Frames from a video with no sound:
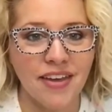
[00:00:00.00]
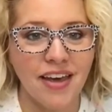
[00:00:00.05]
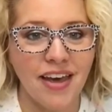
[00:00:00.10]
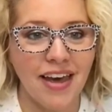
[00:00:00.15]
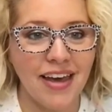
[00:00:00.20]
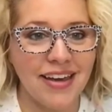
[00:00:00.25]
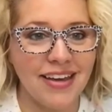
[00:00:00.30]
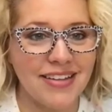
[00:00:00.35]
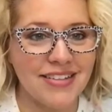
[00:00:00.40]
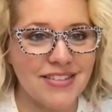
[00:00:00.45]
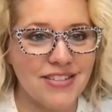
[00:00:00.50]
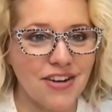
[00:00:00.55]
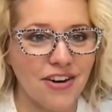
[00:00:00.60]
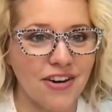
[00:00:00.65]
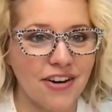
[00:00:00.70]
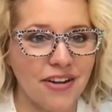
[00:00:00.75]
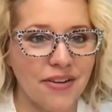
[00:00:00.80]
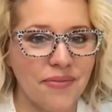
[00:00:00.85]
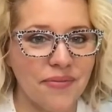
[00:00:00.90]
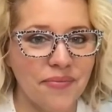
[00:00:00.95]
and get
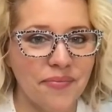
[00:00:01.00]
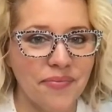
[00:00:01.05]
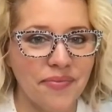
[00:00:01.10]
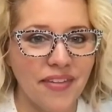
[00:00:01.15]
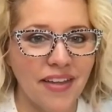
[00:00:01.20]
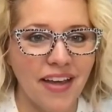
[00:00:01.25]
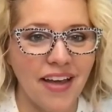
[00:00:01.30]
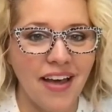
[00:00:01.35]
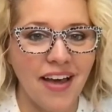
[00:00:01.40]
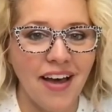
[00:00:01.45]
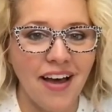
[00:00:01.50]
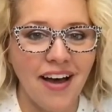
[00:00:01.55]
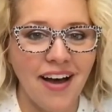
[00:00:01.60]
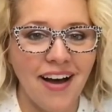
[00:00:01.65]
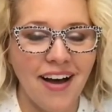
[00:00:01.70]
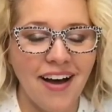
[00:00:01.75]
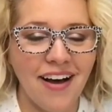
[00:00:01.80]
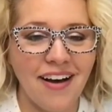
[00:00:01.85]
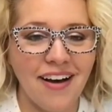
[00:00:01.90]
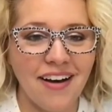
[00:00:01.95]
started.
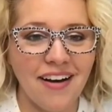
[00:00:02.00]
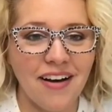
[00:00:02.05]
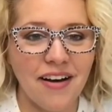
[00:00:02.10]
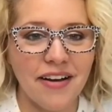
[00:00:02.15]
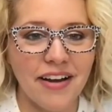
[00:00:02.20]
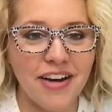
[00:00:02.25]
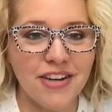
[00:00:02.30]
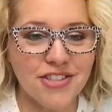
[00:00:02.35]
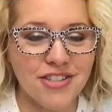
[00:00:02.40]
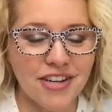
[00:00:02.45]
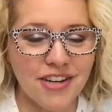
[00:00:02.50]
Uh, here's